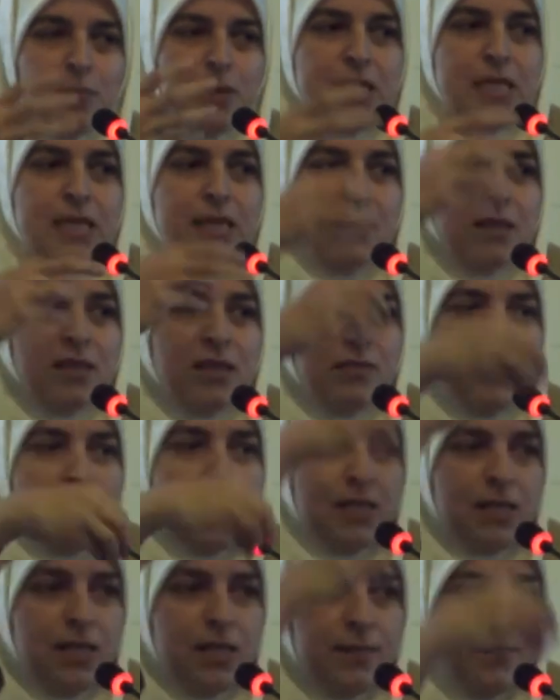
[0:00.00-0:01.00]
being in the
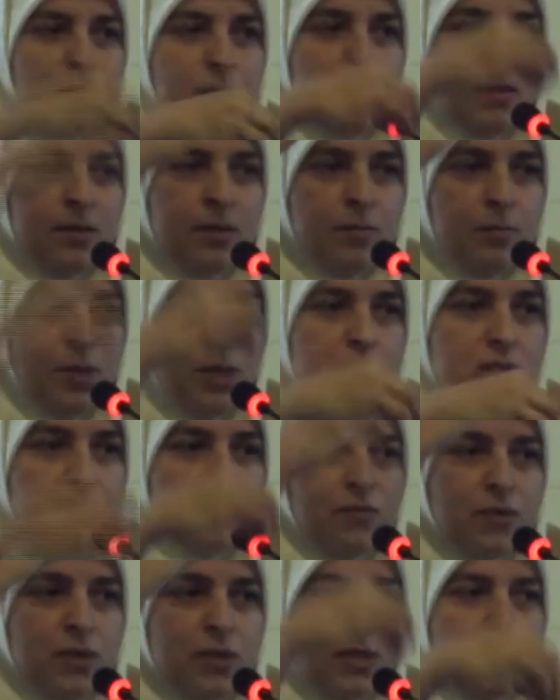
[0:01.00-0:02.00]
very
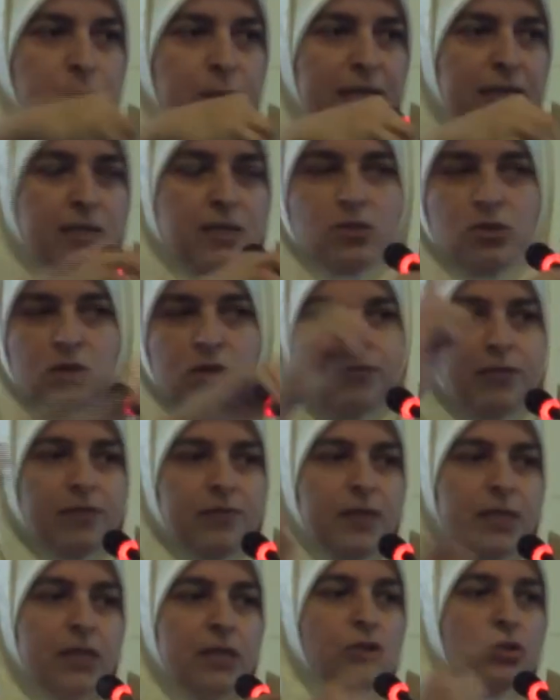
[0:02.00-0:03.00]
peaceful space of a
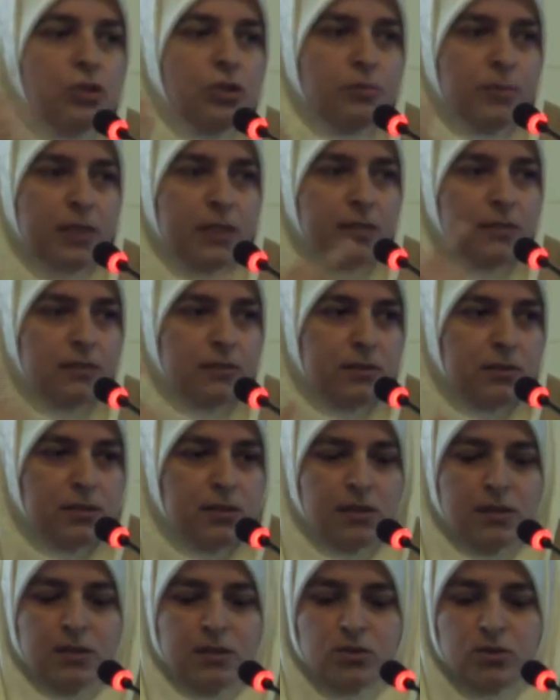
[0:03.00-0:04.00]
very turbulent
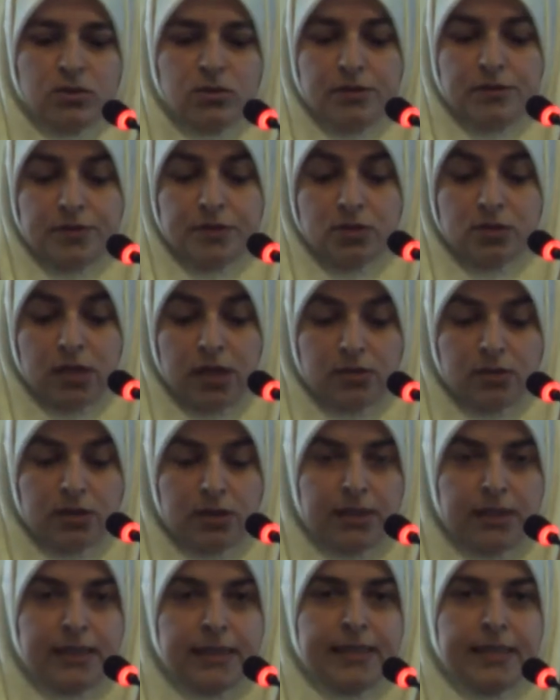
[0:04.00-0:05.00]
sort of
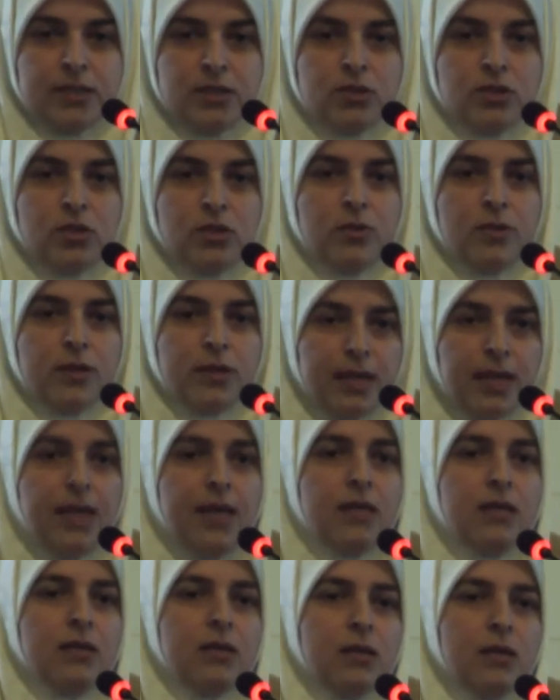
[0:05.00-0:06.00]
surrounding. So
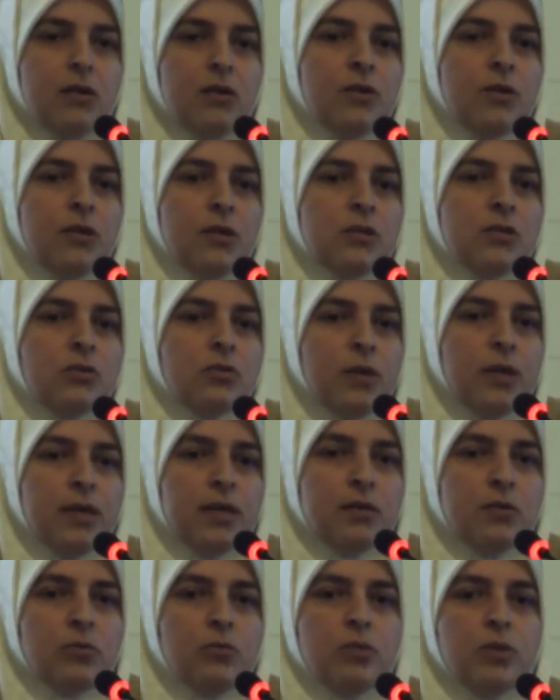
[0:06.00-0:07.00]
they, on the
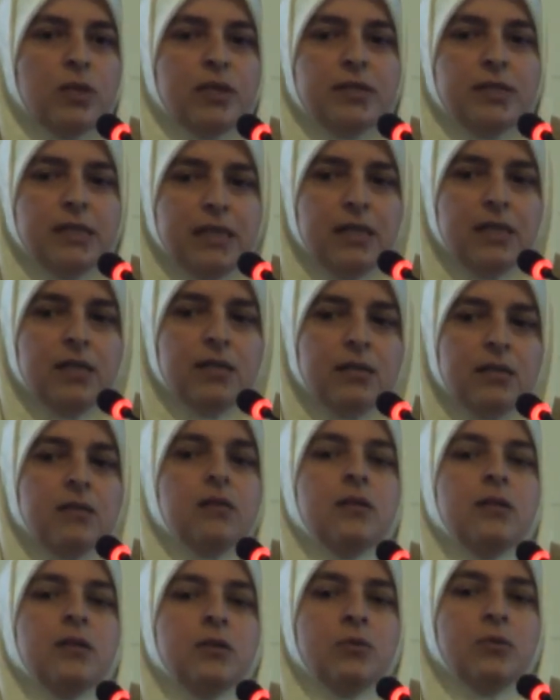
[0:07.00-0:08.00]
square, were
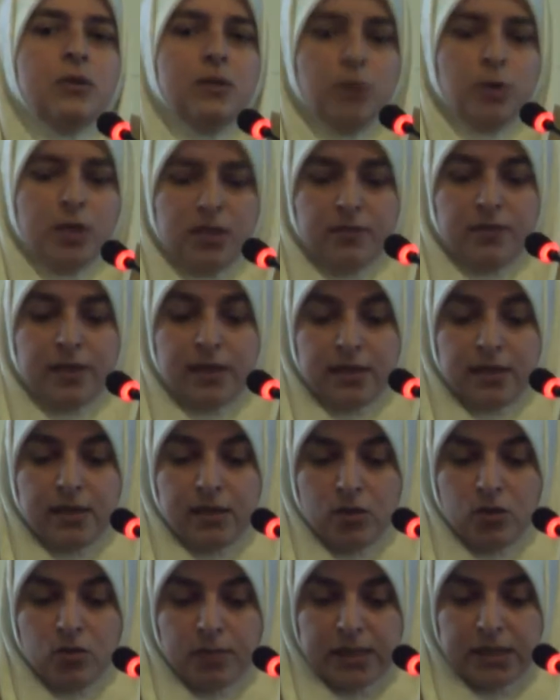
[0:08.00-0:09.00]
dealing with a very
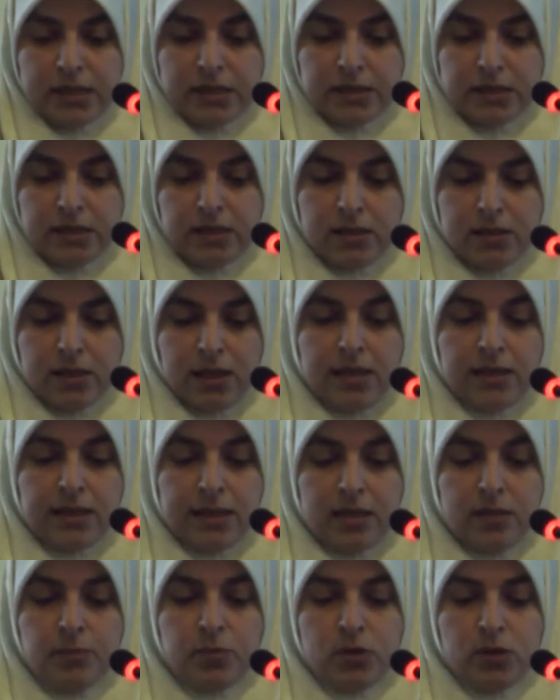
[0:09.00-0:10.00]
humanistic
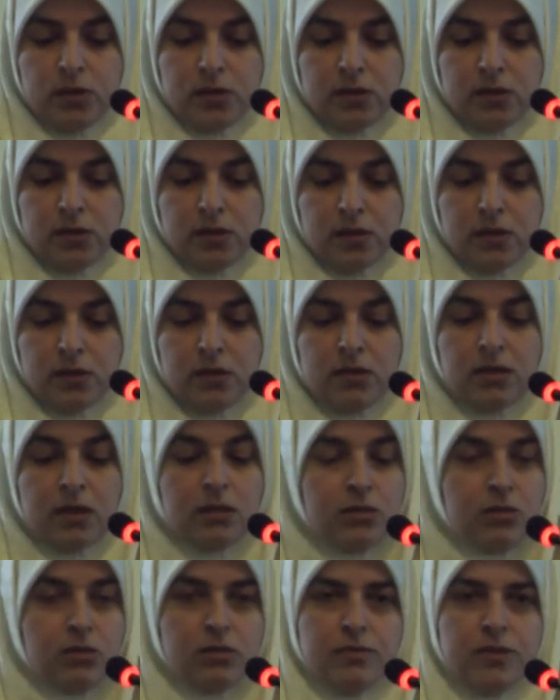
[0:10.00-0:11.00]
and apolitical,
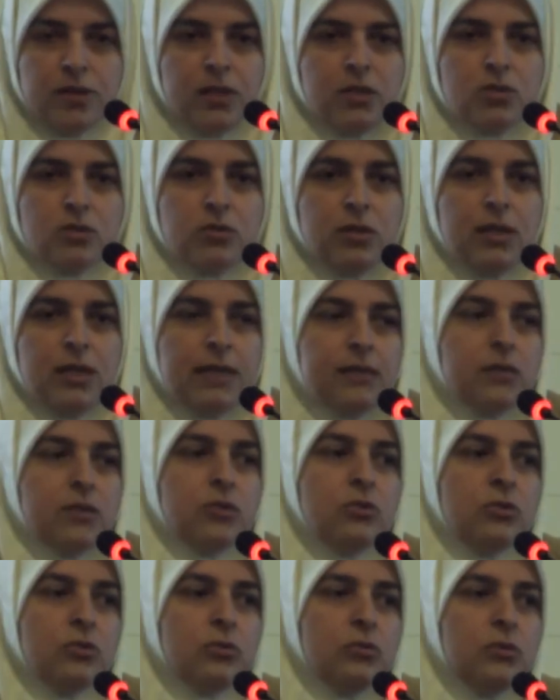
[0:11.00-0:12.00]
non-conflictual
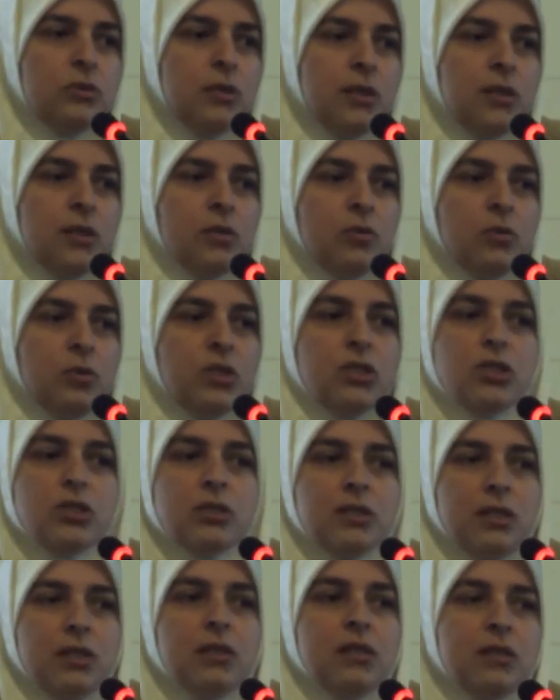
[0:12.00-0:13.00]
attitude,
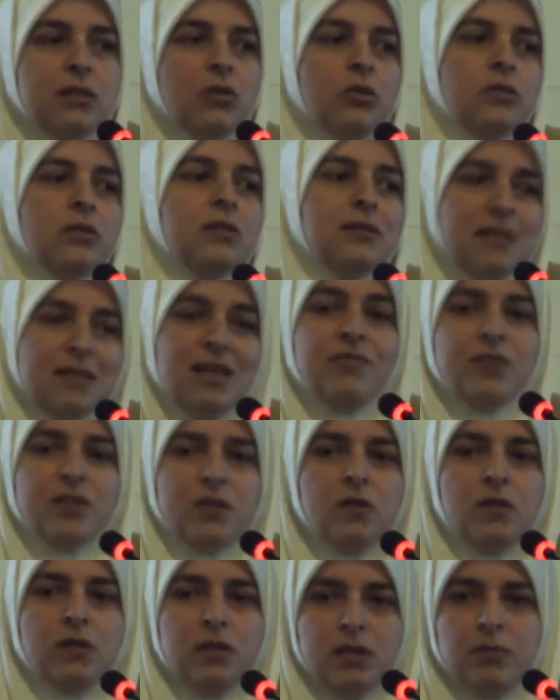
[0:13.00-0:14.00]
which they did not
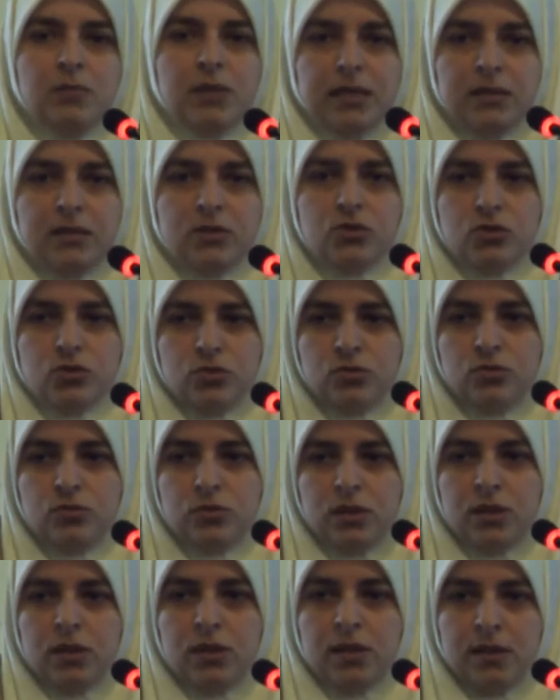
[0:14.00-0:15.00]
definitely manage
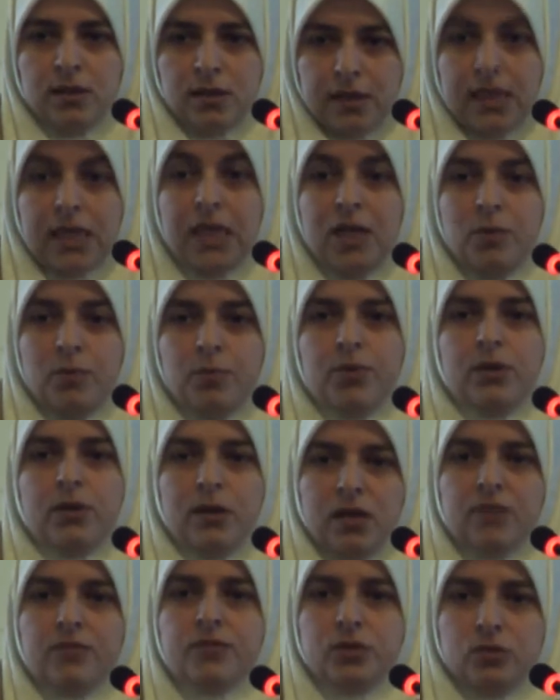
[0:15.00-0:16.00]
to keep
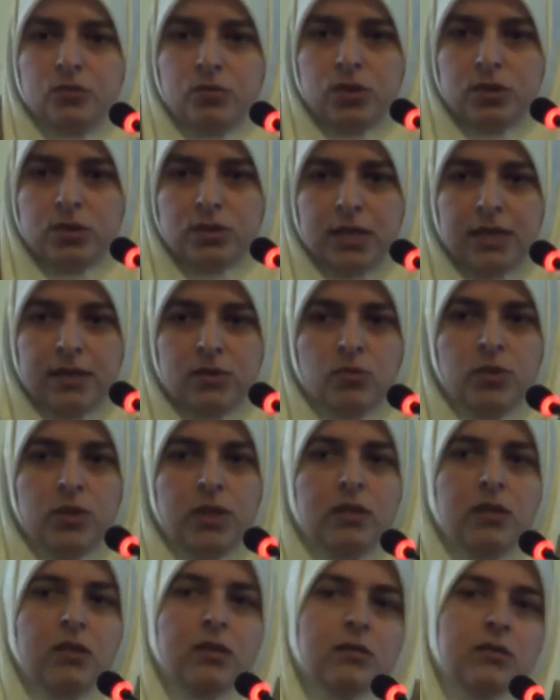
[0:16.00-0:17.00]
afterwards. And
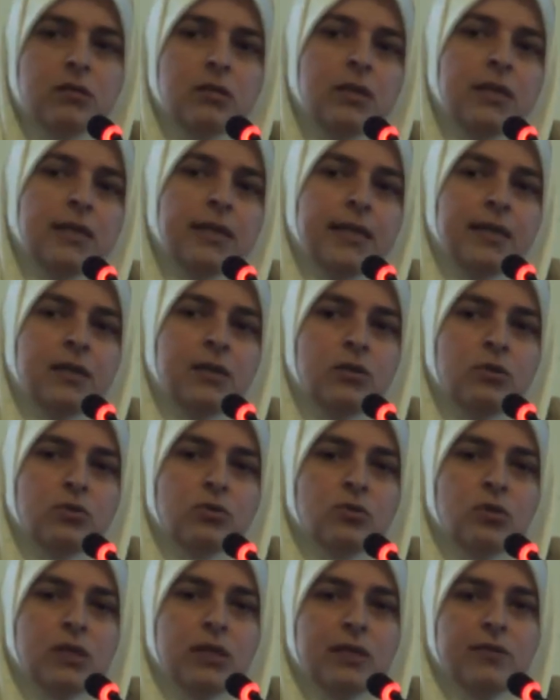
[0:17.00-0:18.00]
we are
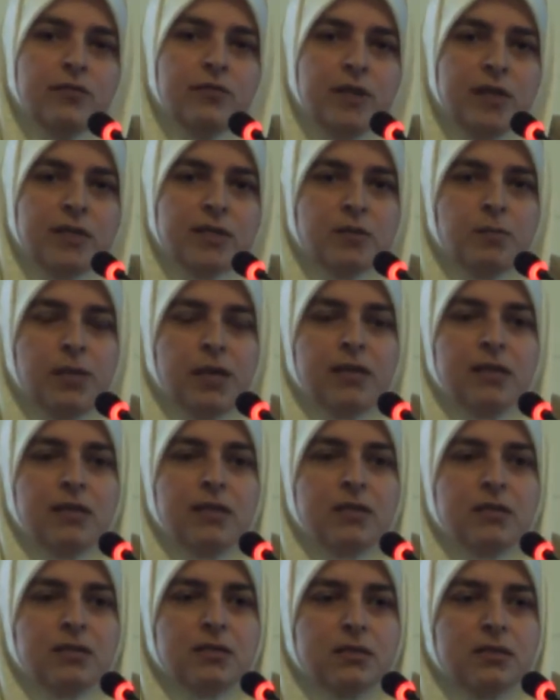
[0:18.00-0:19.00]
usually faced by
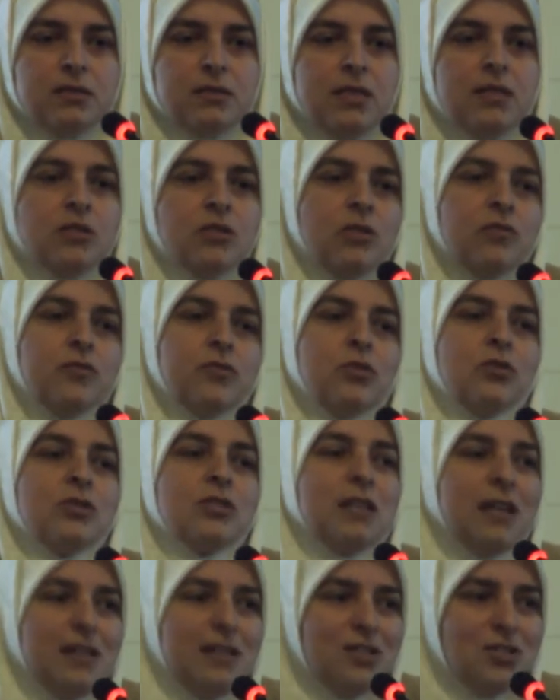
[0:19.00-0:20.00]
this sense of
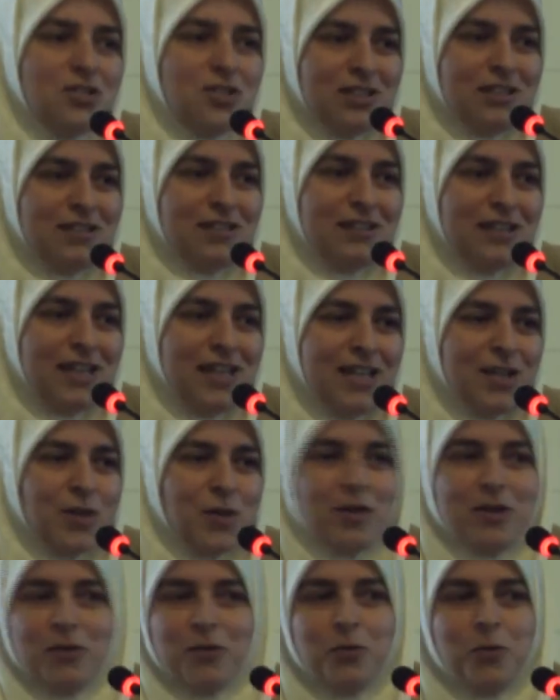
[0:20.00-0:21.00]
nostalgia,
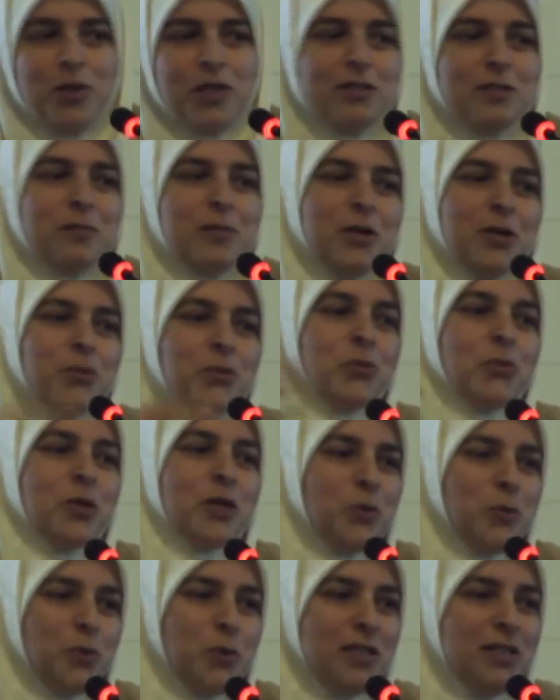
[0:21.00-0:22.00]
like what about
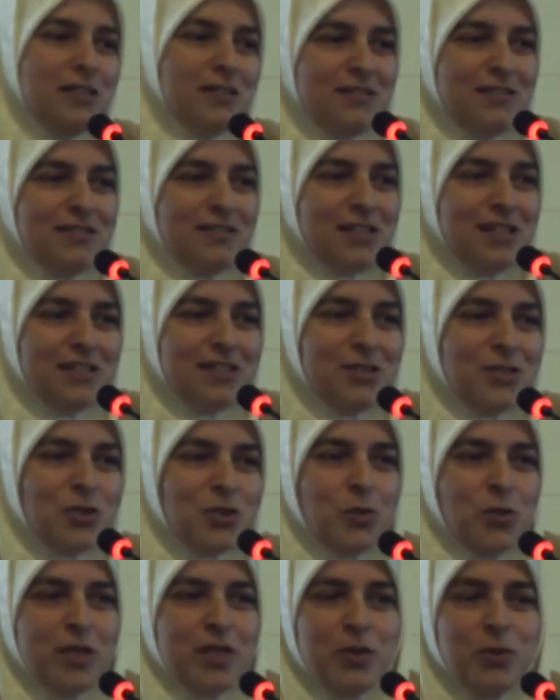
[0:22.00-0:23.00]
what we did in Tahrir
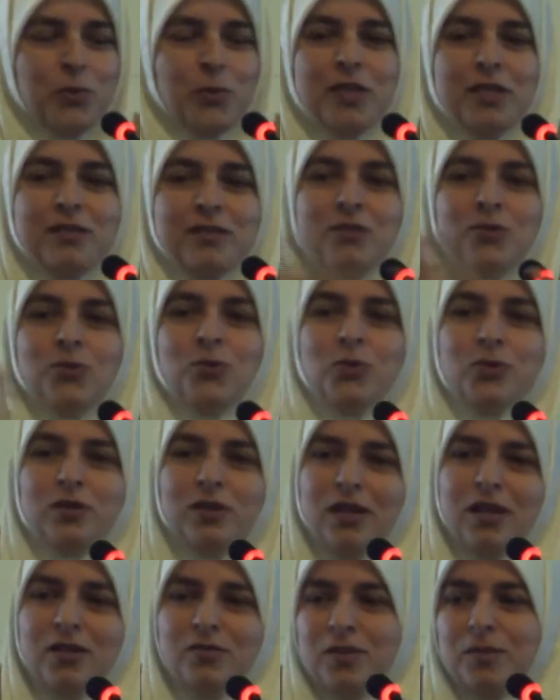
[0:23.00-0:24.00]
Square? Where did all the
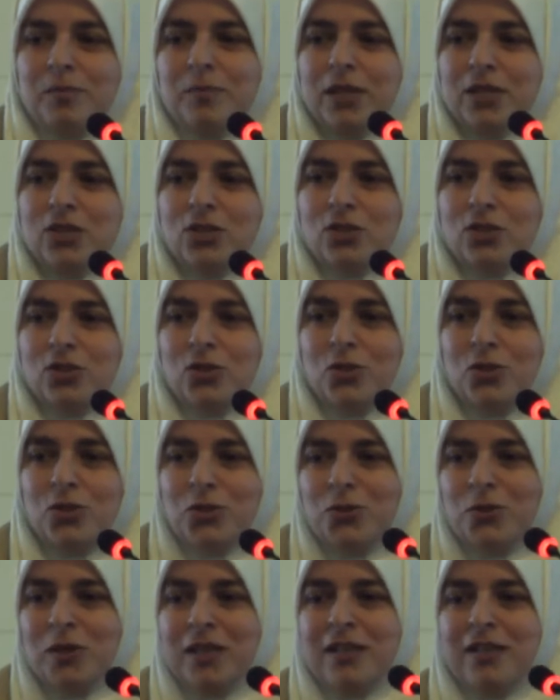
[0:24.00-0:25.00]
love and passion
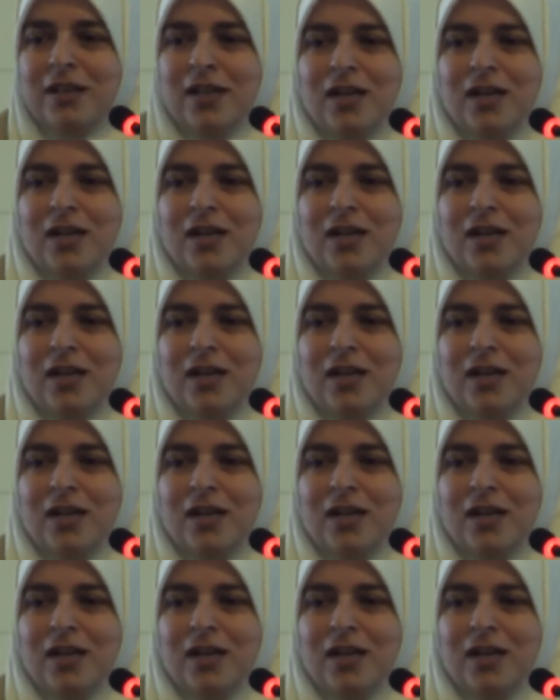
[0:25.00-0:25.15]
go?